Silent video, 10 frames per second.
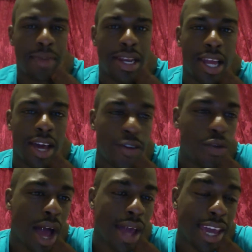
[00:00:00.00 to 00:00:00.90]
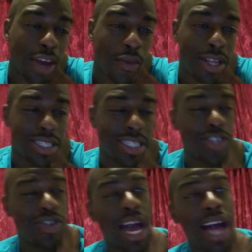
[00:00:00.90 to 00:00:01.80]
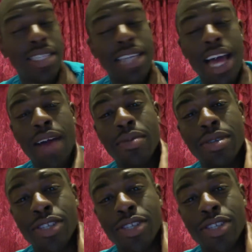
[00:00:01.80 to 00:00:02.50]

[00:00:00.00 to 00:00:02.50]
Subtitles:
Love you. I can't wait to see you guys' comments and